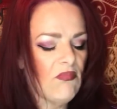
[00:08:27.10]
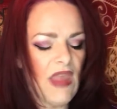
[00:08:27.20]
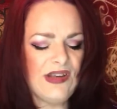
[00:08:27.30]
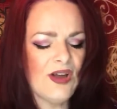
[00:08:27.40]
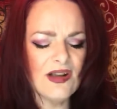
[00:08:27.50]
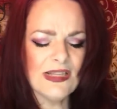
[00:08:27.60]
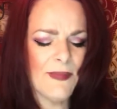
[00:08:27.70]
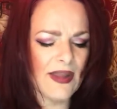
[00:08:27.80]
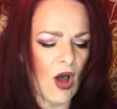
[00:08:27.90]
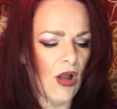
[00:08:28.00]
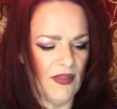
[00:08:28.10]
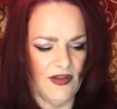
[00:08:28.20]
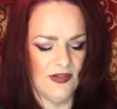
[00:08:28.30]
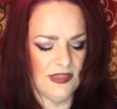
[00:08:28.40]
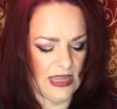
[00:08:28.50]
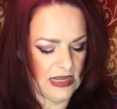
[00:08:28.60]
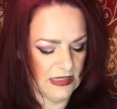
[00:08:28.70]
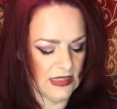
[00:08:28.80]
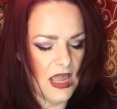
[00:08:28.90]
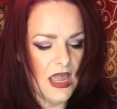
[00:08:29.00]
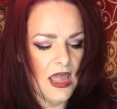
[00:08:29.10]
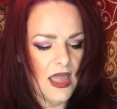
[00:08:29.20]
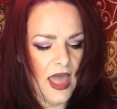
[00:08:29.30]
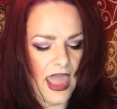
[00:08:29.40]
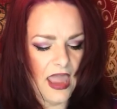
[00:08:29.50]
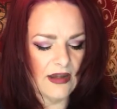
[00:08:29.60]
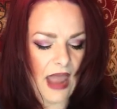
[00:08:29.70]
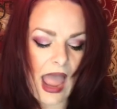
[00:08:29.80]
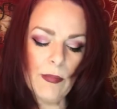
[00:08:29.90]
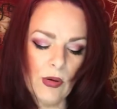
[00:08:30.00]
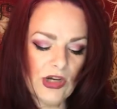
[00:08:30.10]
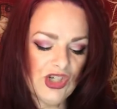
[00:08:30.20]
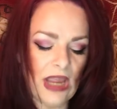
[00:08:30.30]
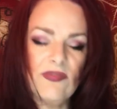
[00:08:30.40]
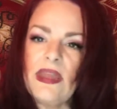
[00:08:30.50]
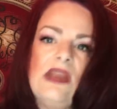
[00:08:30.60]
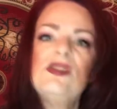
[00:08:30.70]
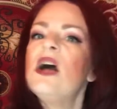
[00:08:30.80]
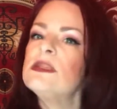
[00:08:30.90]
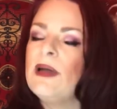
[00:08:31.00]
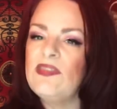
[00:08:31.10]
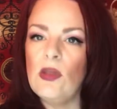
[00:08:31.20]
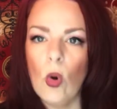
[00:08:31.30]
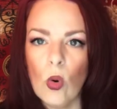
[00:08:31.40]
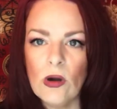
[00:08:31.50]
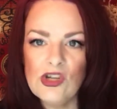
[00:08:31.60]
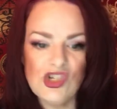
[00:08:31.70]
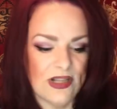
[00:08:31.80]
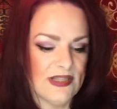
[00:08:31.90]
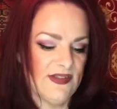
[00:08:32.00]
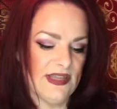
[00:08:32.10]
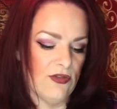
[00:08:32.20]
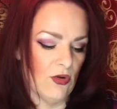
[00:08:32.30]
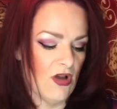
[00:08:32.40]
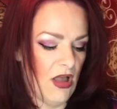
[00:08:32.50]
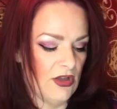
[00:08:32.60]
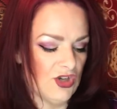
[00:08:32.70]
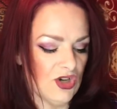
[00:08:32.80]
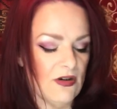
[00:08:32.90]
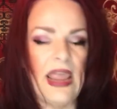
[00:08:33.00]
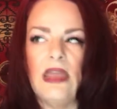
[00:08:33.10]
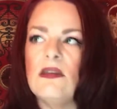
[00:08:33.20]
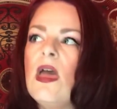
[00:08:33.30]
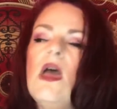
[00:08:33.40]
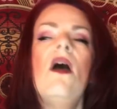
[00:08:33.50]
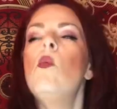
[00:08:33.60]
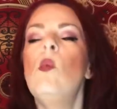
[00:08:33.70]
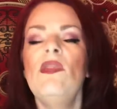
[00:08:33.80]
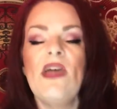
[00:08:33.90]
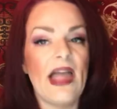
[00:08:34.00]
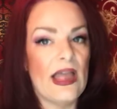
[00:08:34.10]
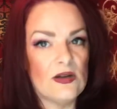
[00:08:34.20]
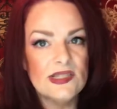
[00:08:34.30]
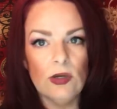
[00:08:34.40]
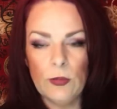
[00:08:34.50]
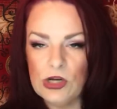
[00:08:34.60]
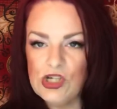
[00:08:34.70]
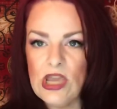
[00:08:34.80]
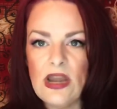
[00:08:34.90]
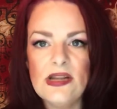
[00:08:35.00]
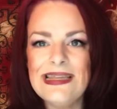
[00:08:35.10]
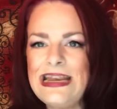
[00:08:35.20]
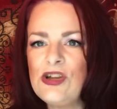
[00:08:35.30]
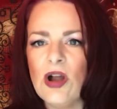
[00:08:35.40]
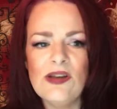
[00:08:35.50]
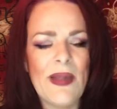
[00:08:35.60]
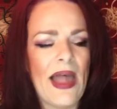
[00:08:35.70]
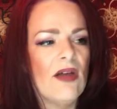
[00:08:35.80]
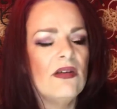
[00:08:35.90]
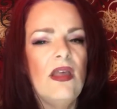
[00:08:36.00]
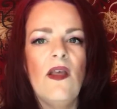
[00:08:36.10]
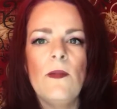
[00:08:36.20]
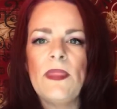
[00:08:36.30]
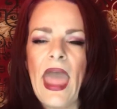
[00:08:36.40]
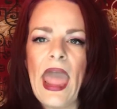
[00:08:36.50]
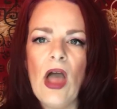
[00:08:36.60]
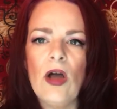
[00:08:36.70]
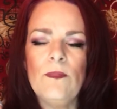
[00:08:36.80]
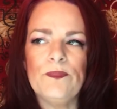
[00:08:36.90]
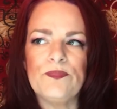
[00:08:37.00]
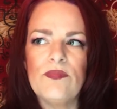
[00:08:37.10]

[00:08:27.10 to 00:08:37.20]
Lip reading: He talks about all of those things. And I appreciate that. He talks about the origins of Southern Conjure. And one thing I also appreciated is he talked about how